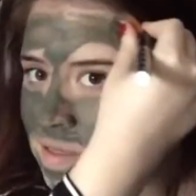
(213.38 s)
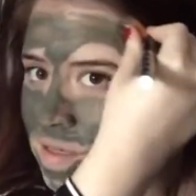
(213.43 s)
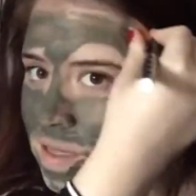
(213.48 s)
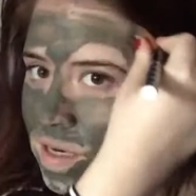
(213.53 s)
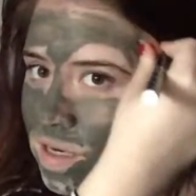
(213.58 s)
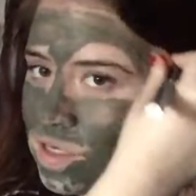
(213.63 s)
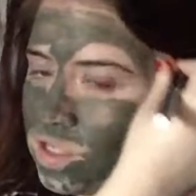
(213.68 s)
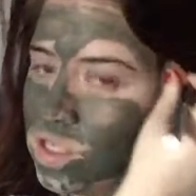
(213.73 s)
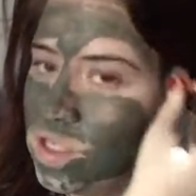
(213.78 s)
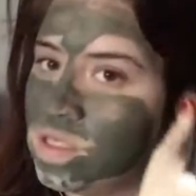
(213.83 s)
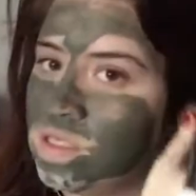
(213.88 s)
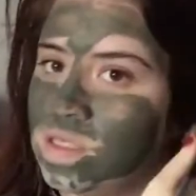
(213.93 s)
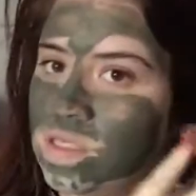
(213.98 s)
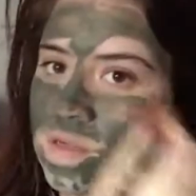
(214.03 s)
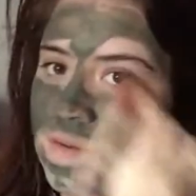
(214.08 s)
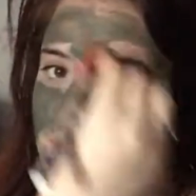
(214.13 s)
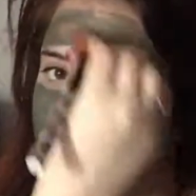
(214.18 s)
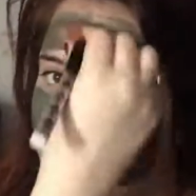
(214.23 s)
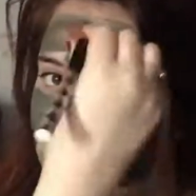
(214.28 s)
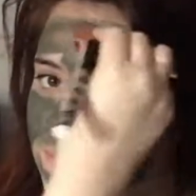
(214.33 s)
that it
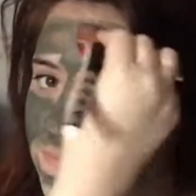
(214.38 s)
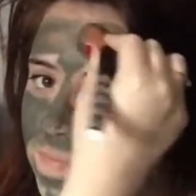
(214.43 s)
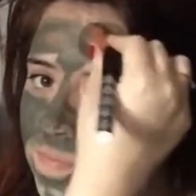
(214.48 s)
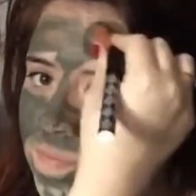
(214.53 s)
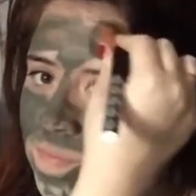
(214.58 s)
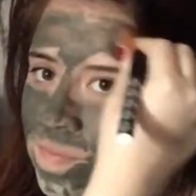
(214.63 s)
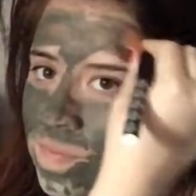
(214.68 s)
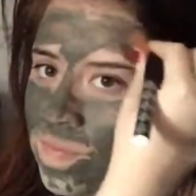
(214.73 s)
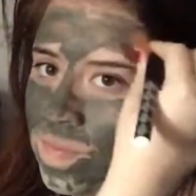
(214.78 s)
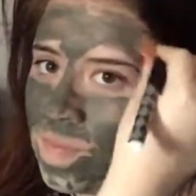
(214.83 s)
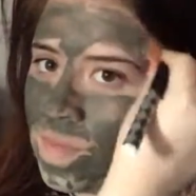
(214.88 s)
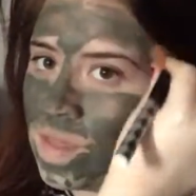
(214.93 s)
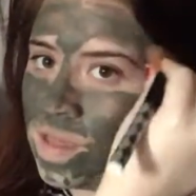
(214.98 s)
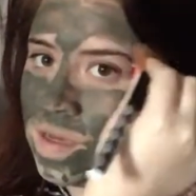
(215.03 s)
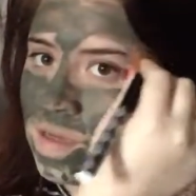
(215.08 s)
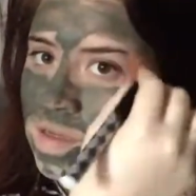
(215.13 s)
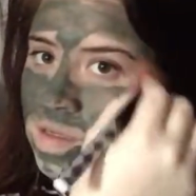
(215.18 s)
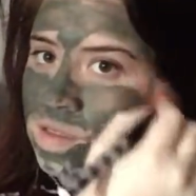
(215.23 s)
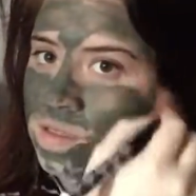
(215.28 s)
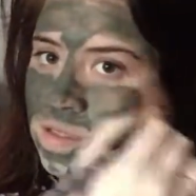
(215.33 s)
just
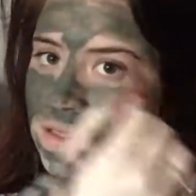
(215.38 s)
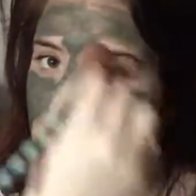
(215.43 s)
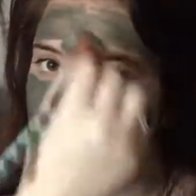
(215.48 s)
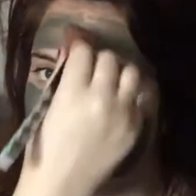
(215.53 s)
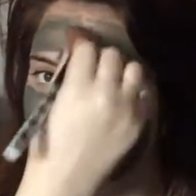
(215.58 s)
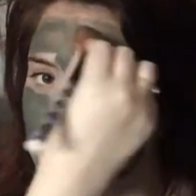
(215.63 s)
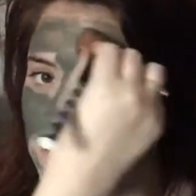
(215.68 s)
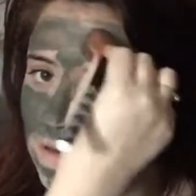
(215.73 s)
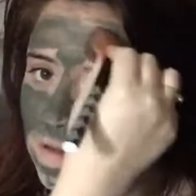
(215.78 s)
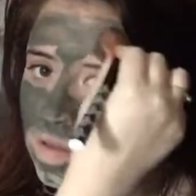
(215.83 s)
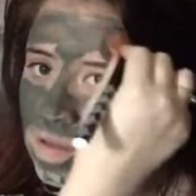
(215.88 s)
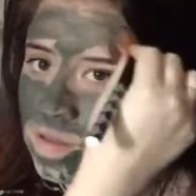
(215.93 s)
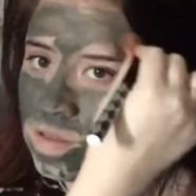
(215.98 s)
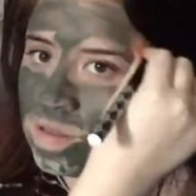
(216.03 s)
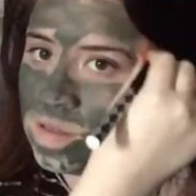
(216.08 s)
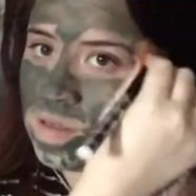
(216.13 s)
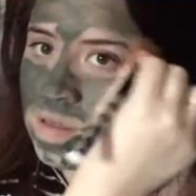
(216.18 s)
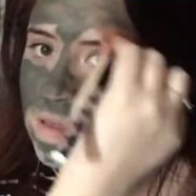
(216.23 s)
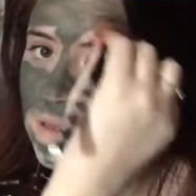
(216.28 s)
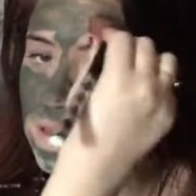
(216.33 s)

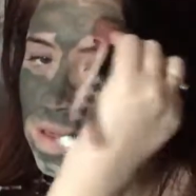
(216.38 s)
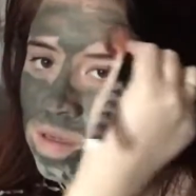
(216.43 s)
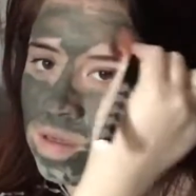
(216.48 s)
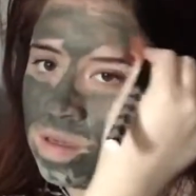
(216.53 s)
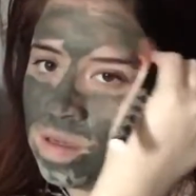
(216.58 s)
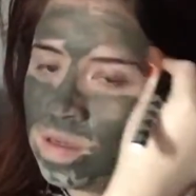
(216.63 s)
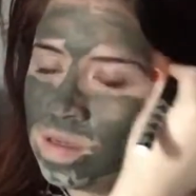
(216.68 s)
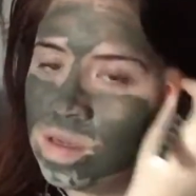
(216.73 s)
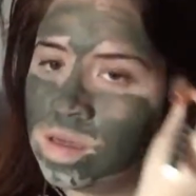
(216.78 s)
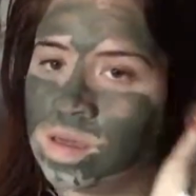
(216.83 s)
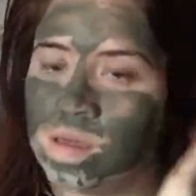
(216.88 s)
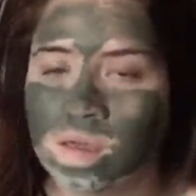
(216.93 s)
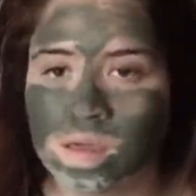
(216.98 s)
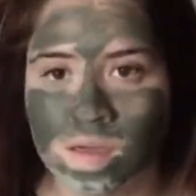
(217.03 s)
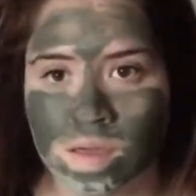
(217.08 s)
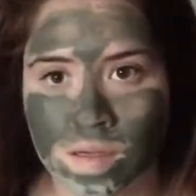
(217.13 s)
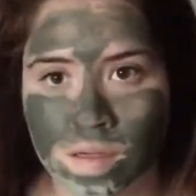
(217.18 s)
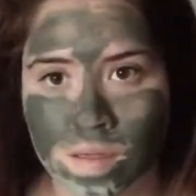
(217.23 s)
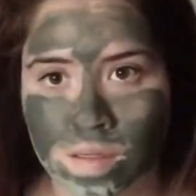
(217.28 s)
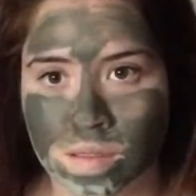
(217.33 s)
soothes
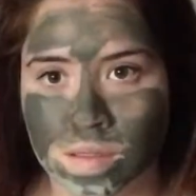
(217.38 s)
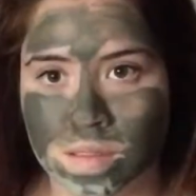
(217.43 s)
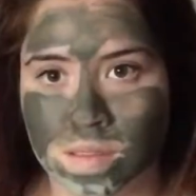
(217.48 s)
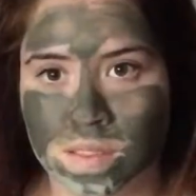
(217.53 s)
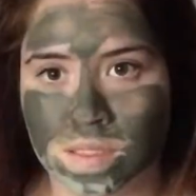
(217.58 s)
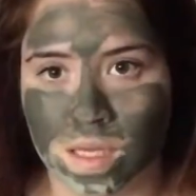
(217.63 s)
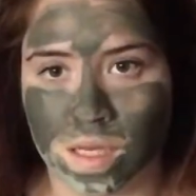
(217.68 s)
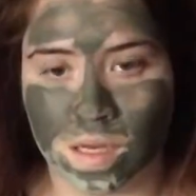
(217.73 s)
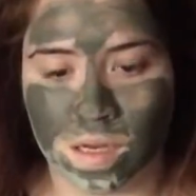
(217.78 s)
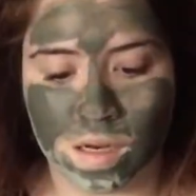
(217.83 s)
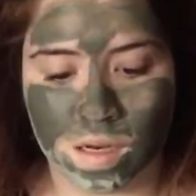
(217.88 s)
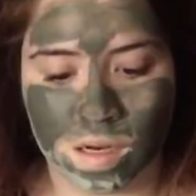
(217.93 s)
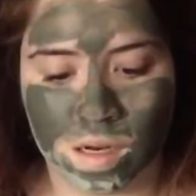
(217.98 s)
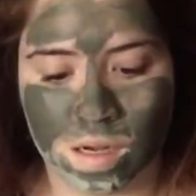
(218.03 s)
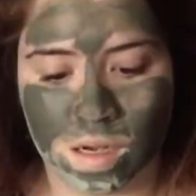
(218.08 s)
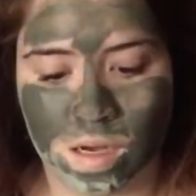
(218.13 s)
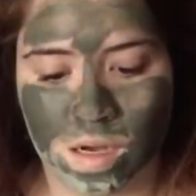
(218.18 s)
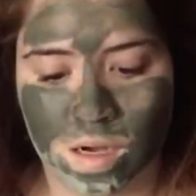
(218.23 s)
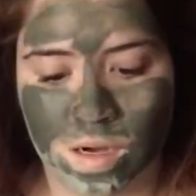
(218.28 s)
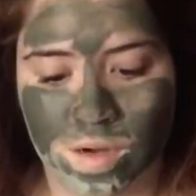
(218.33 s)
the skin.